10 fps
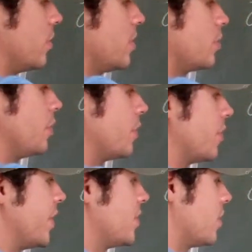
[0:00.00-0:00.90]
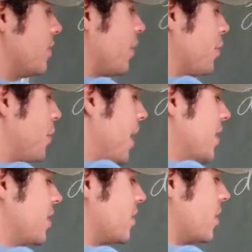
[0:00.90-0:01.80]
this will be 3. So if I rewrite
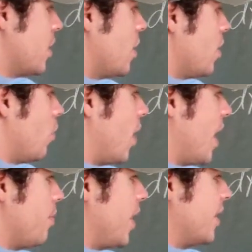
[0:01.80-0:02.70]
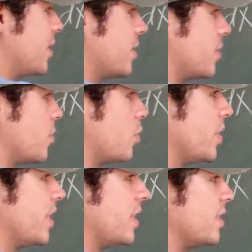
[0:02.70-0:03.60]
this, y minus
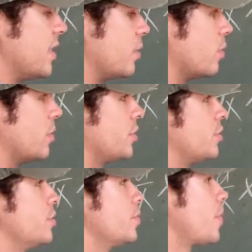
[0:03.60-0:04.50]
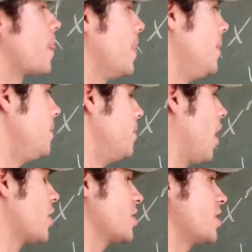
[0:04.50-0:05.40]
3 is equal to
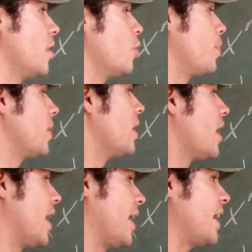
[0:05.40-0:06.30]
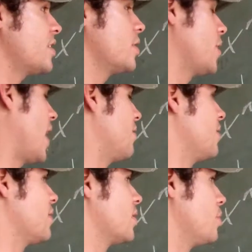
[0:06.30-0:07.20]
our slope. And actually, I haven't
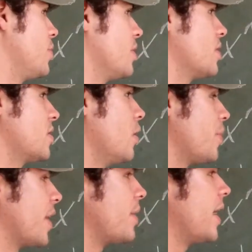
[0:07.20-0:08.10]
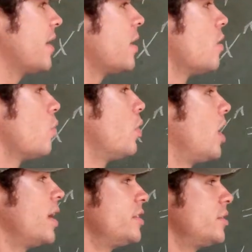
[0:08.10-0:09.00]
even computed the slope yet, right? Well, all
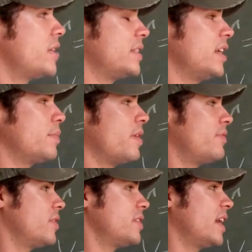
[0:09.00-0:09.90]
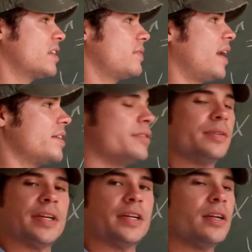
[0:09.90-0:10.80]
I do is I take my first x value
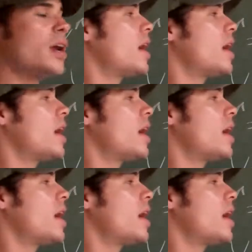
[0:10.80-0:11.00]
here,